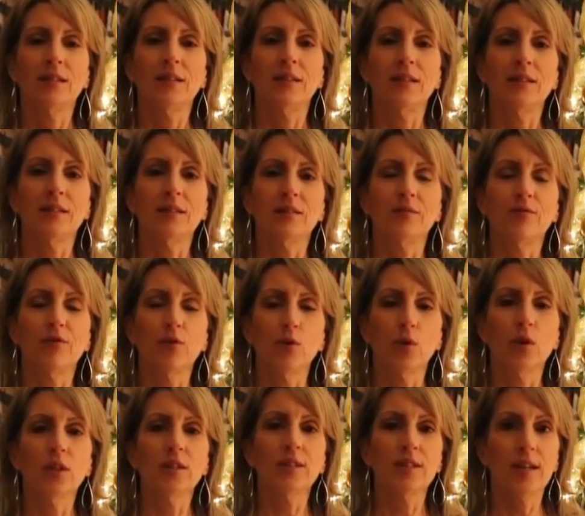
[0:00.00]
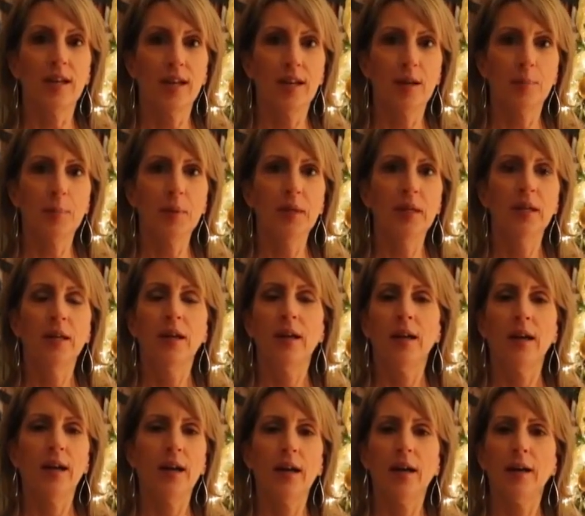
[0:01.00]
the floral tape
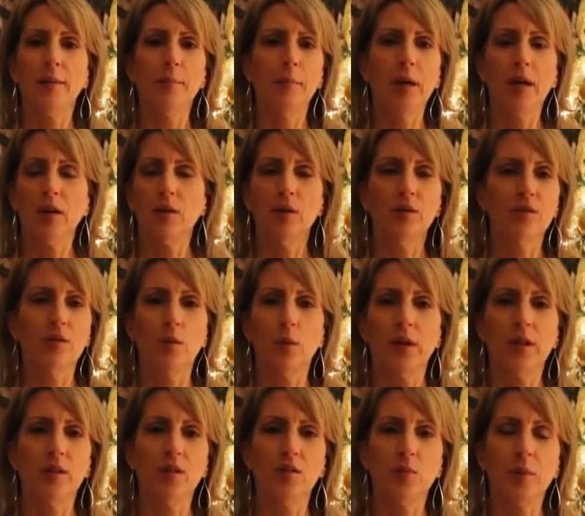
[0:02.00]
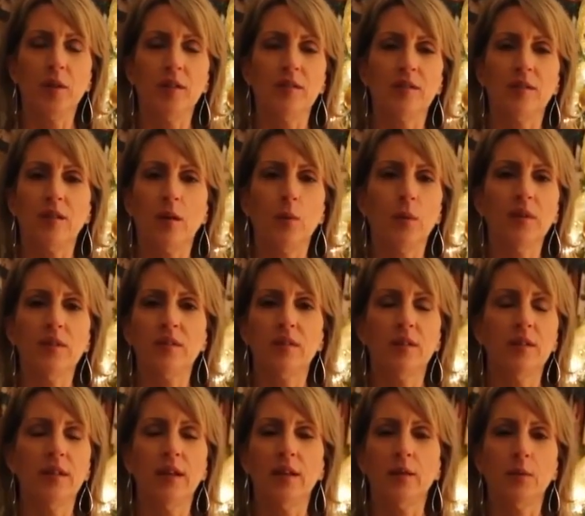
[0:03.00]
at Michael's or one of those places. I once
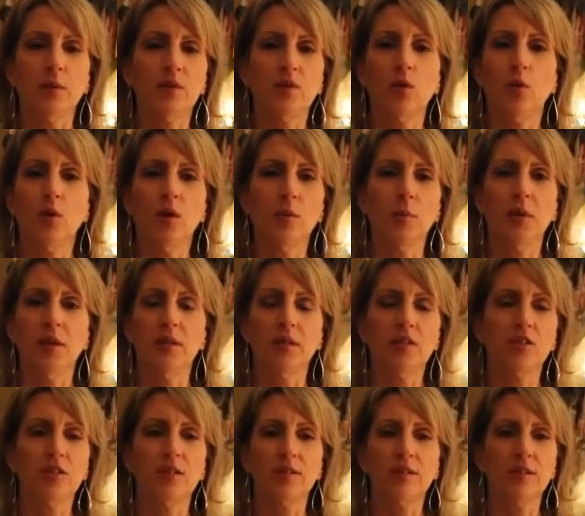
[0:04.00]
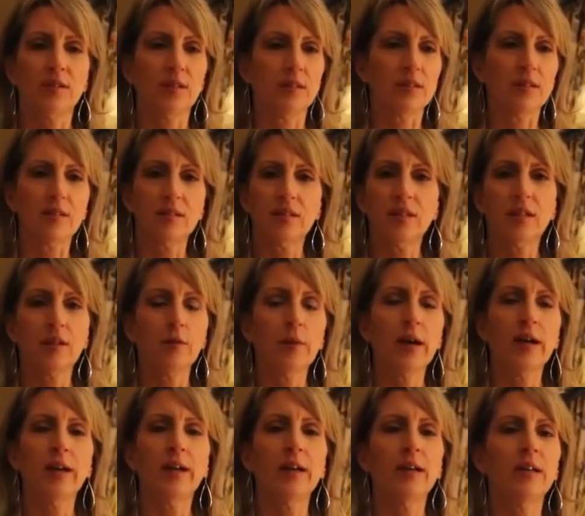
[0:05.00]
did that and it was horrible. It just didn't stick
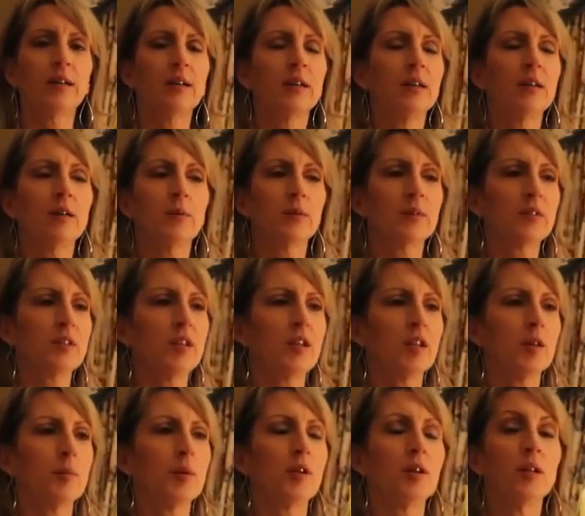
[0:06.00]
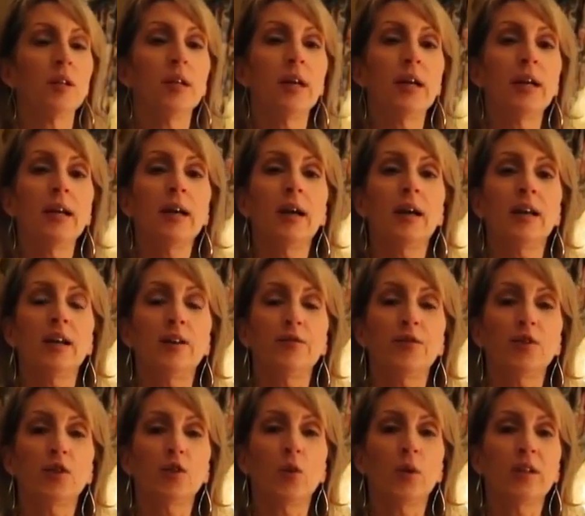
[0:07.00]
right. It was terrible. If
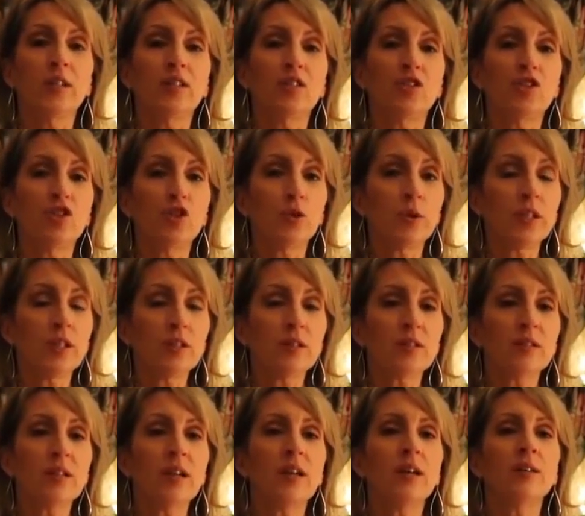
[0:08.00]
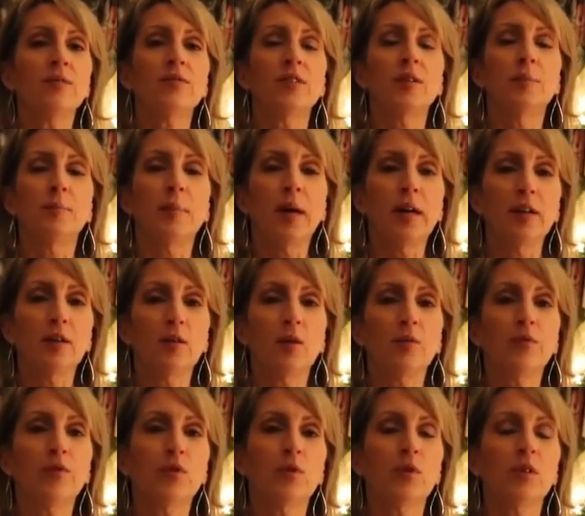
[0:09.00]
you're going to do it yourself and buy your
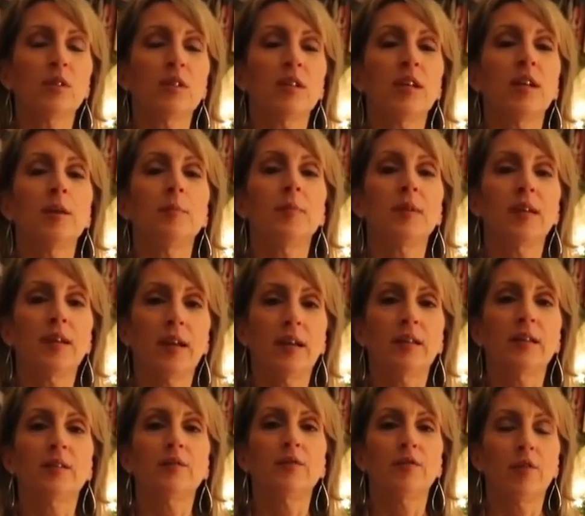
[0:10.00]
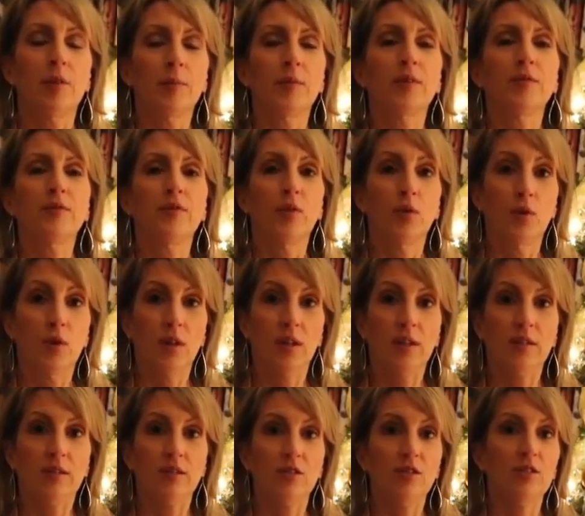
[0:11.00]
own floral tape, get it from the
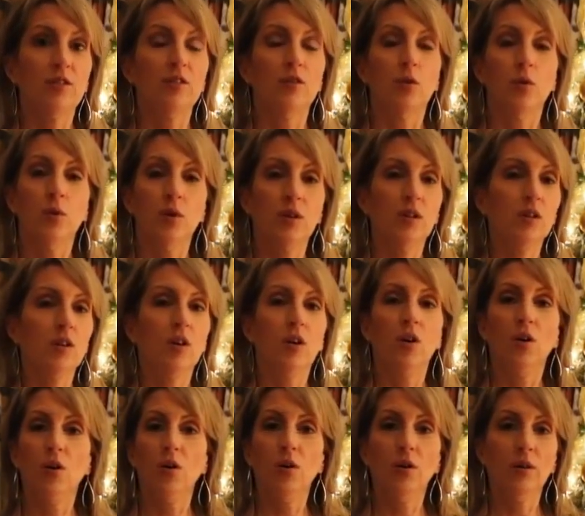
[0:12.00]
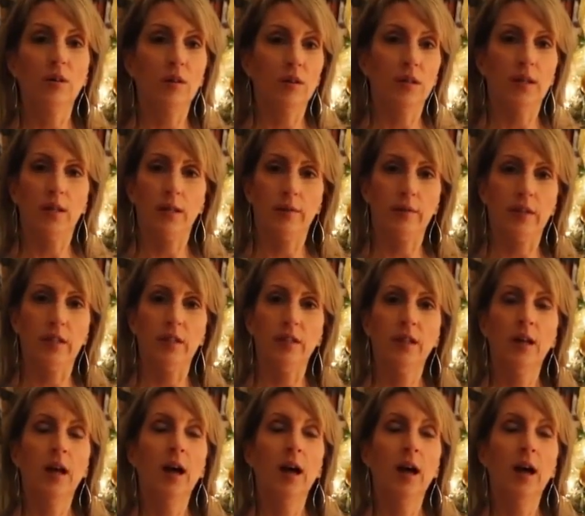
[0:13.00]
florist. Just order a whole thing of it.